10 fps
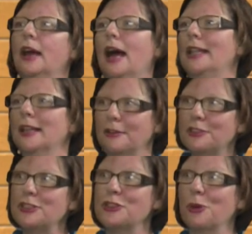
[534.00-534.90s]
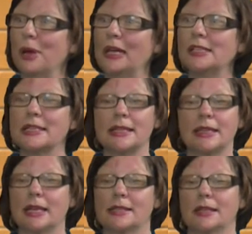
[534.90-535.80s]
I loved it so much, I said,
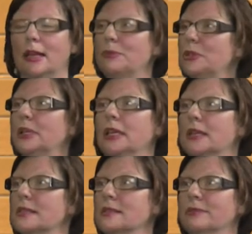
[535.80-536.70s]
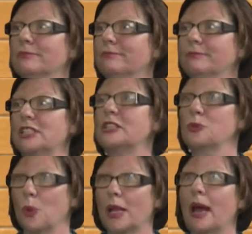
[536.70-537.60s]
"That's it, I'm doing this. This is
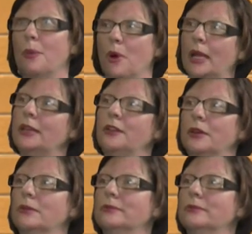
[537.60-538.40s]
what I want to do."